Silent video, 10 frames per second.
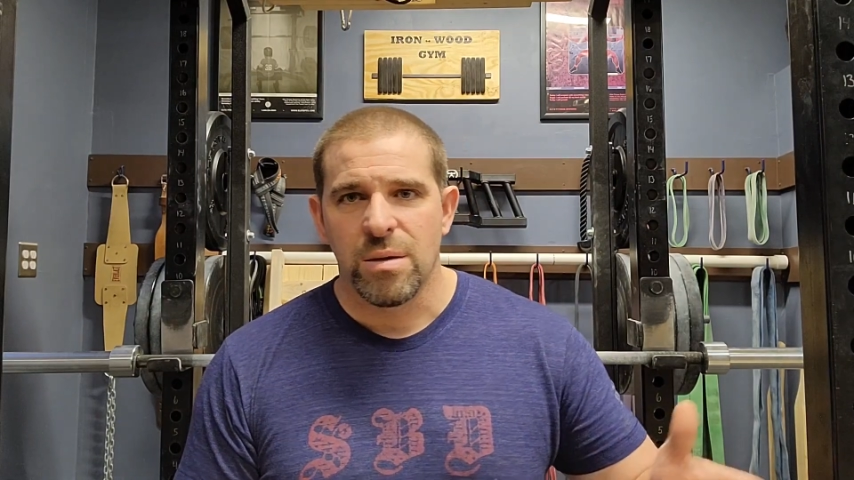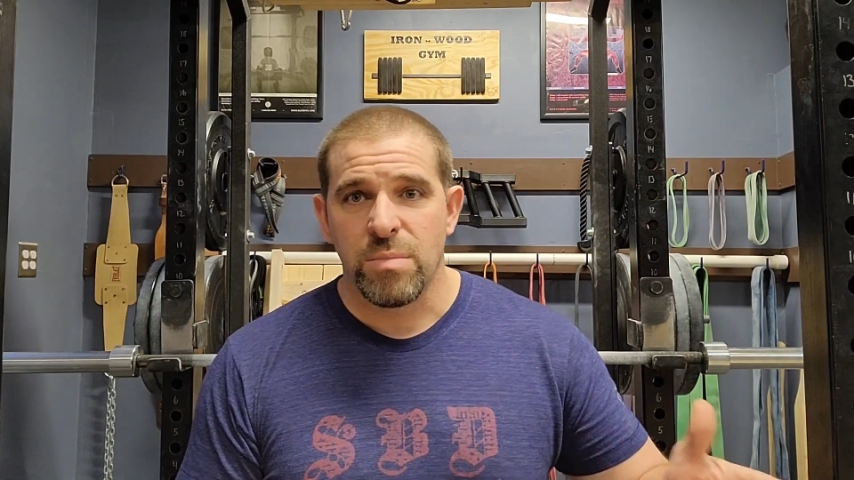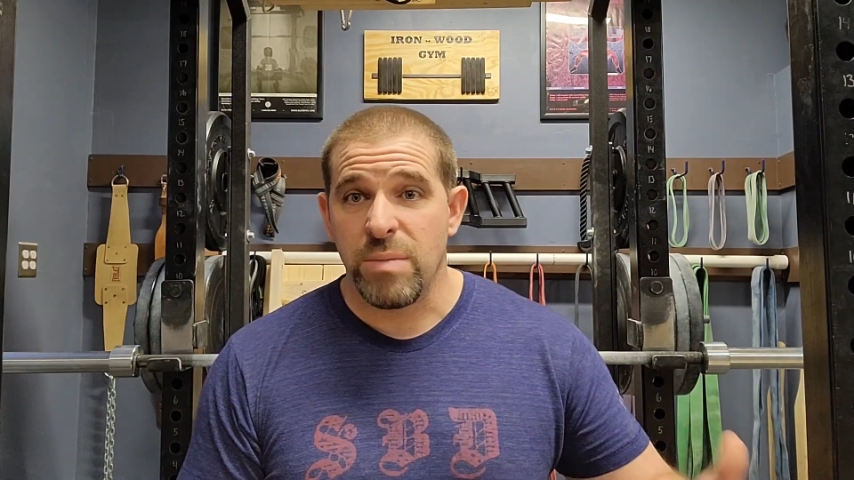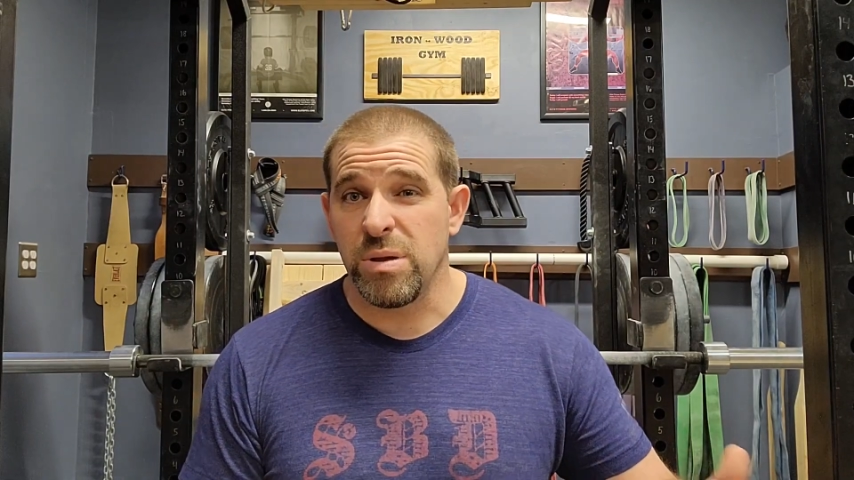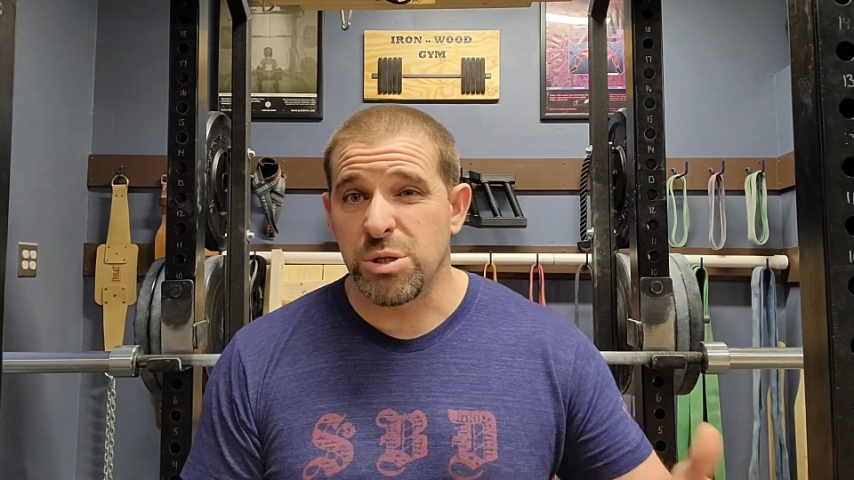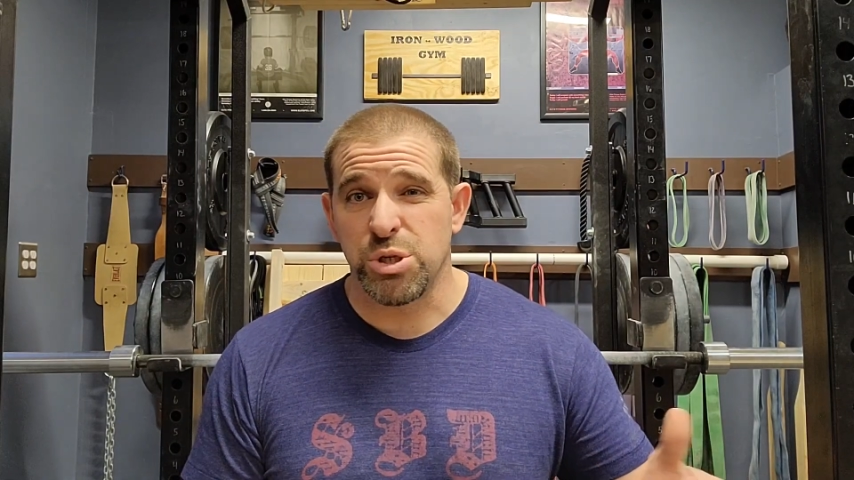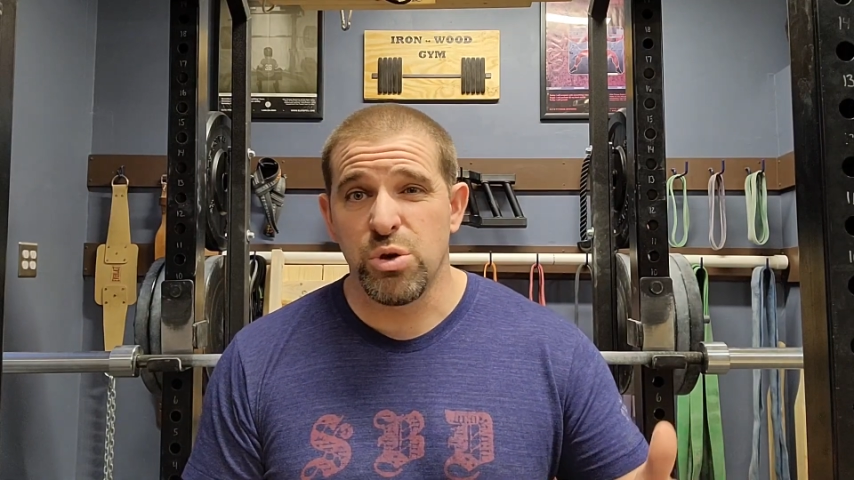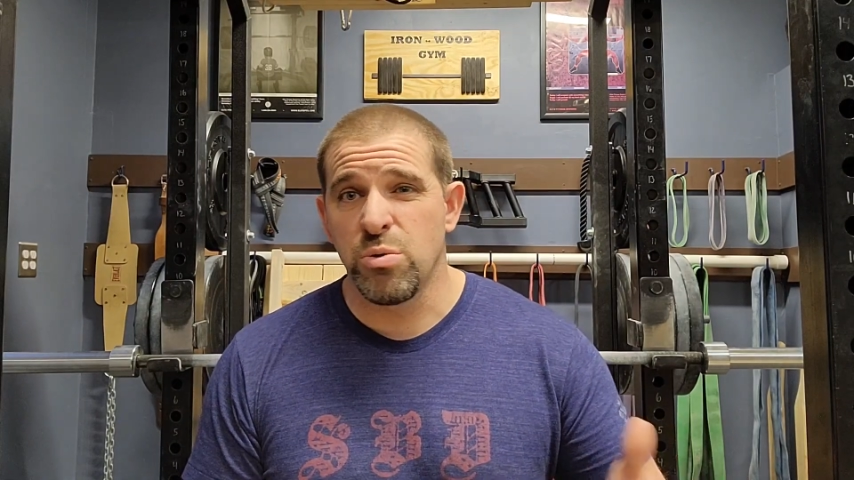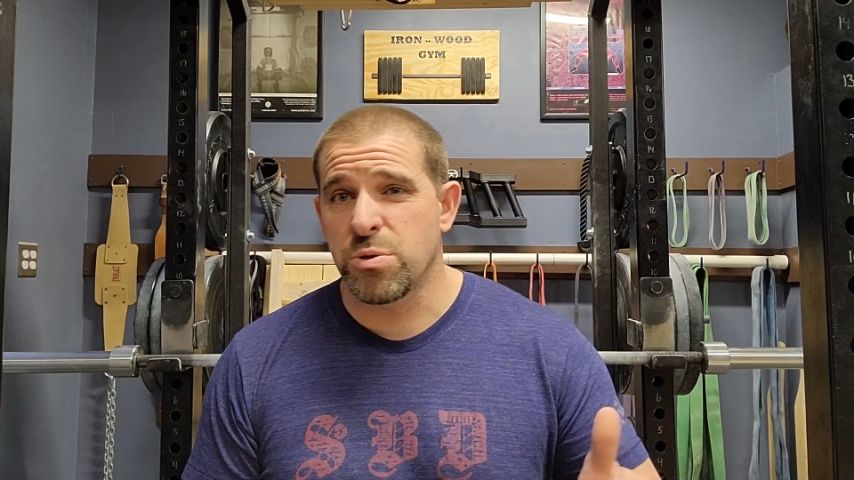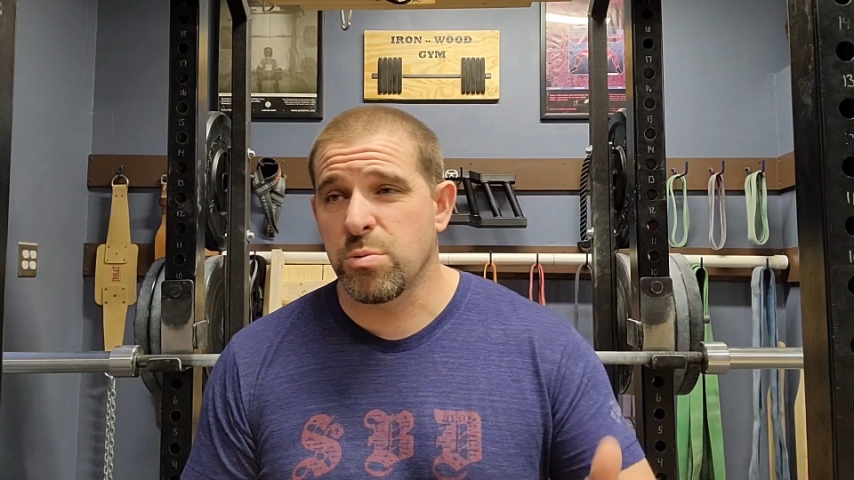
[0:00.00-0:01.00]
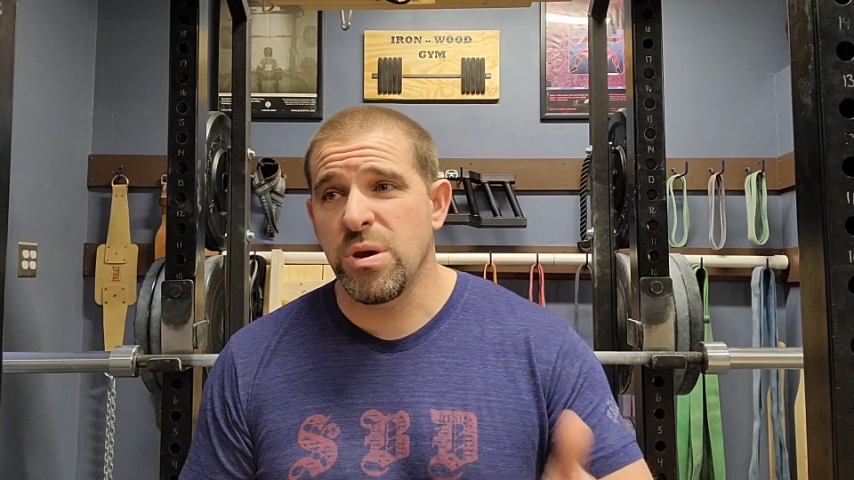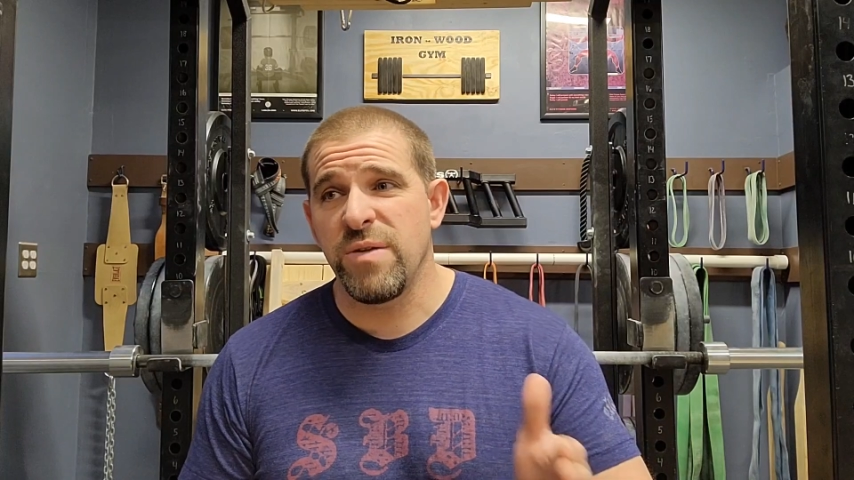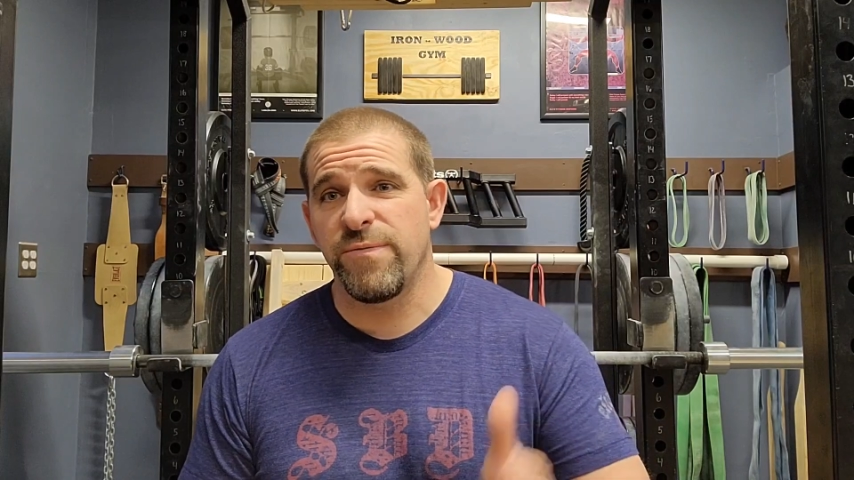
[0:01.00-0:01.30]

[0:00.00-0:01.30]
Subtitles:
maybe 2, 3,